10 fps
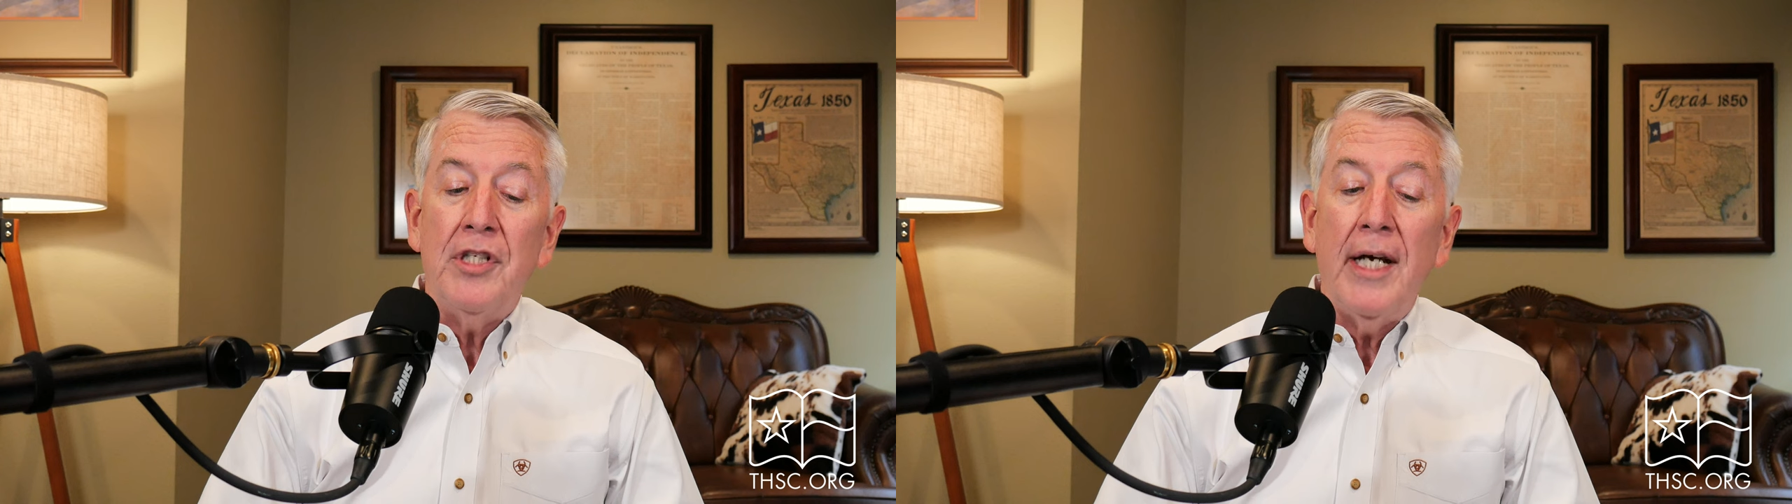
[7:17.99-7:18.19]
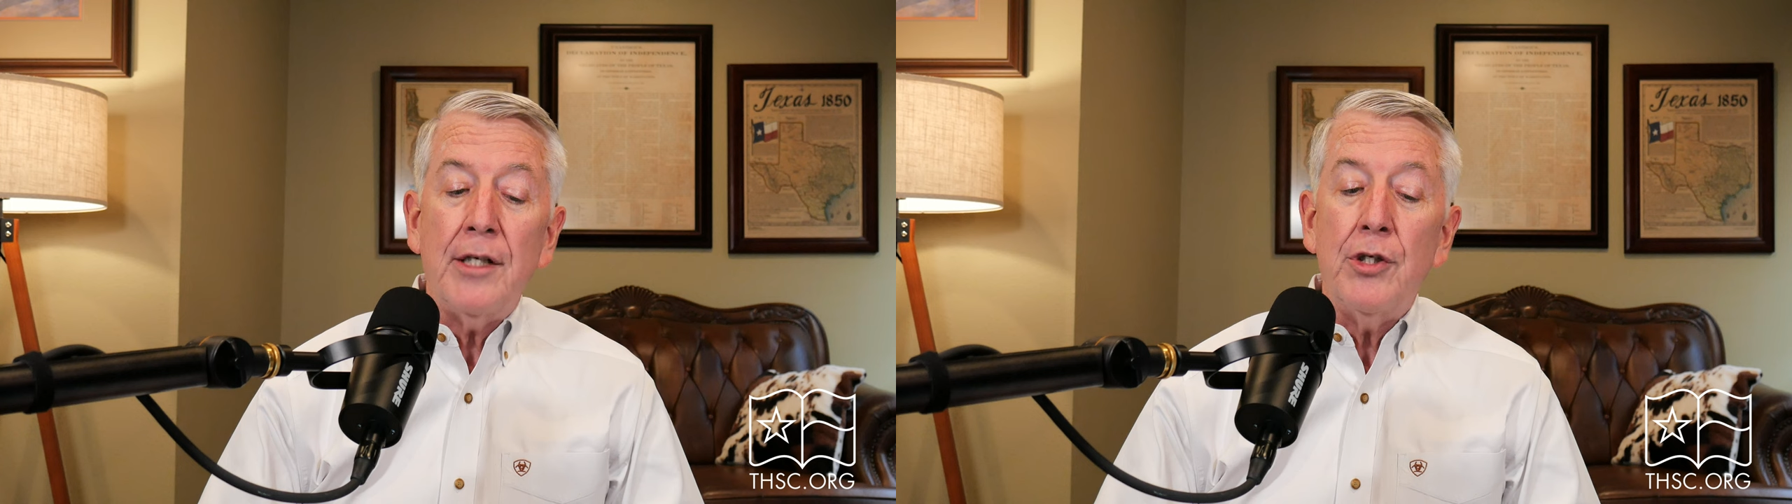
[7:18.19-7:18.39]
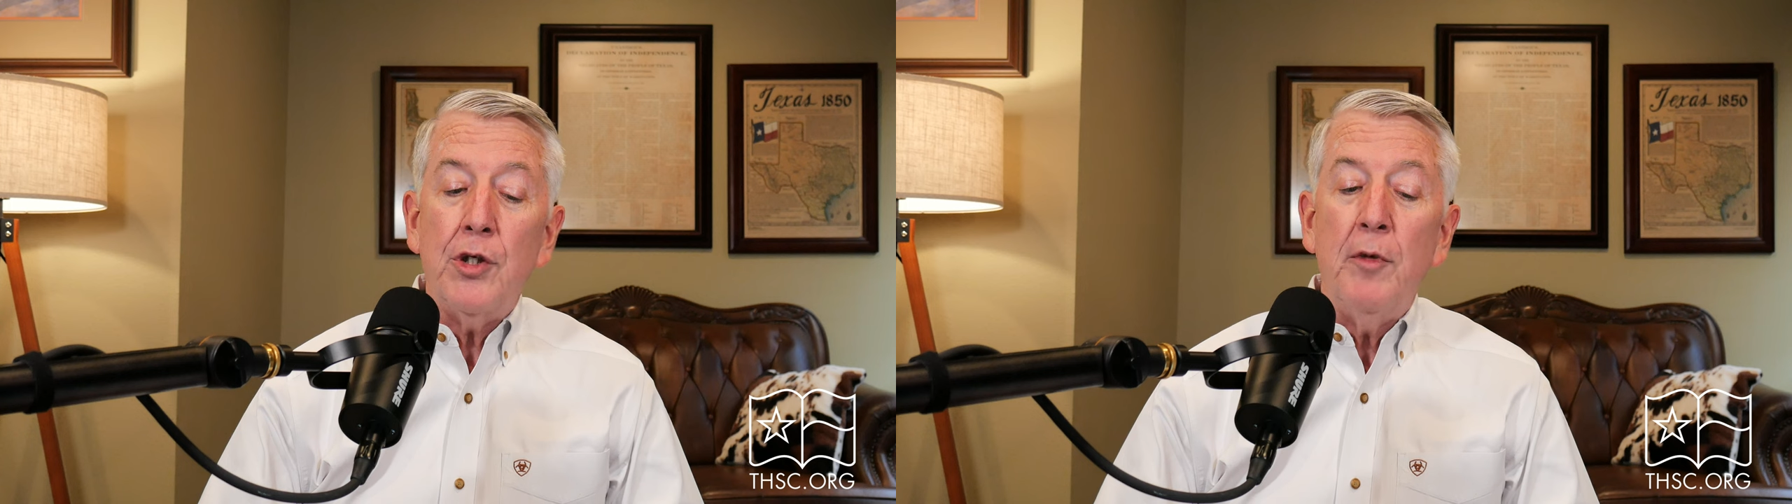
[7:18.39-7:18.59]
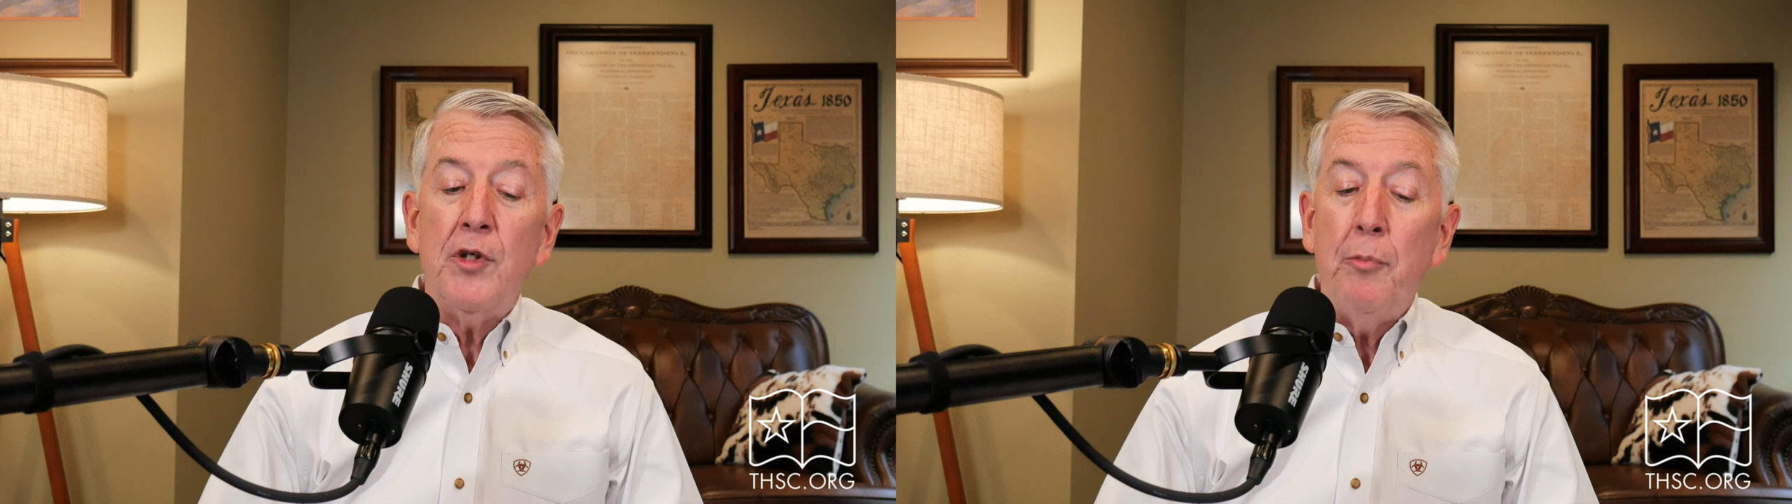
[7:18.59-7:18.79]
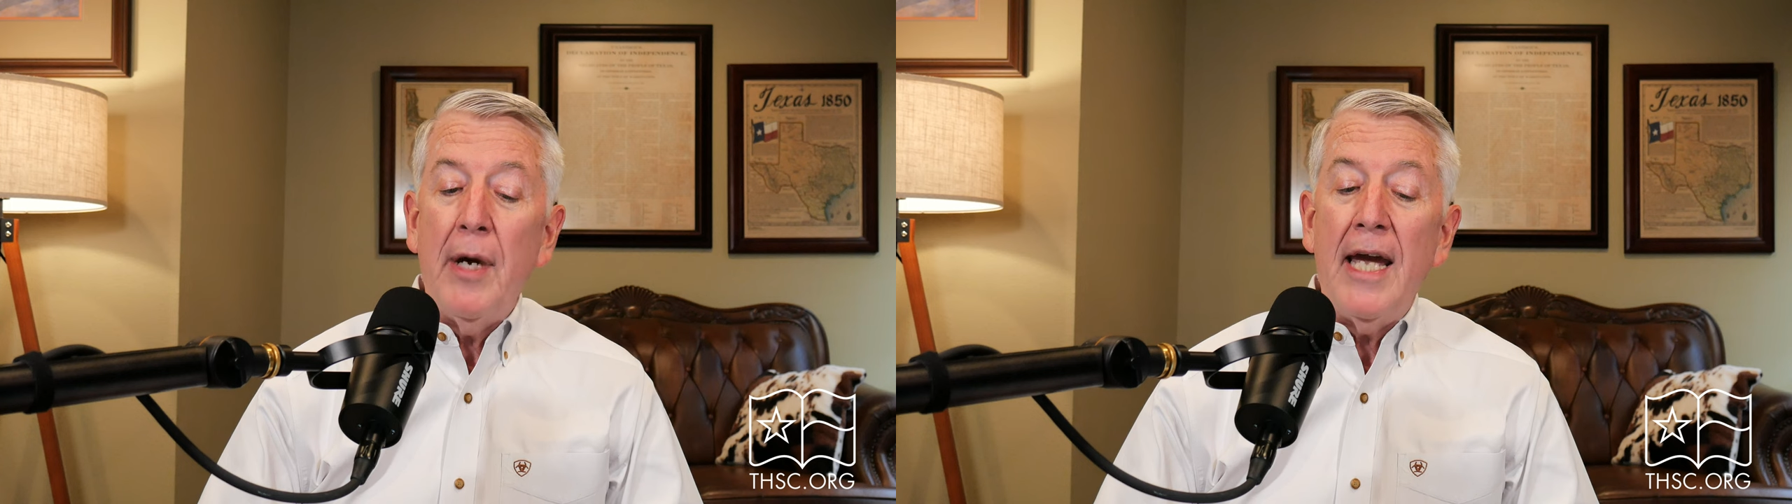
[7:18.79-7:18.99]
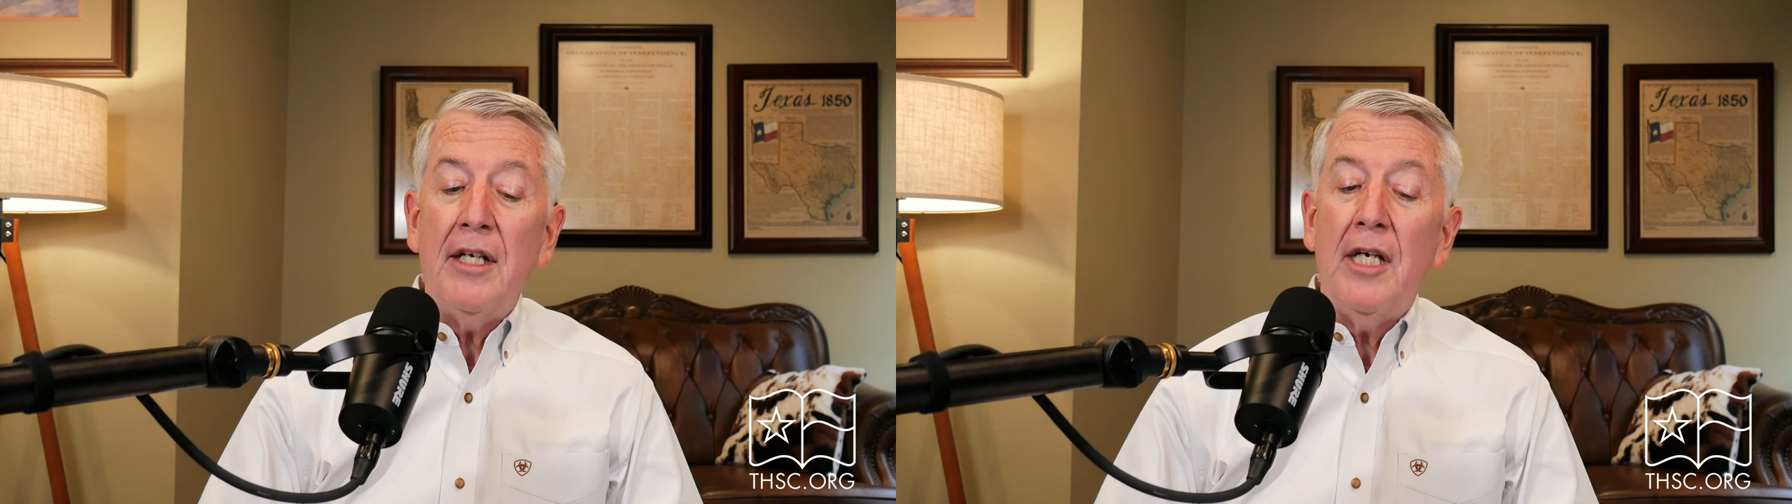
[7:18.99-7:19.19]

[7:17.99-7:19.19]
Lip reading: Texas must ban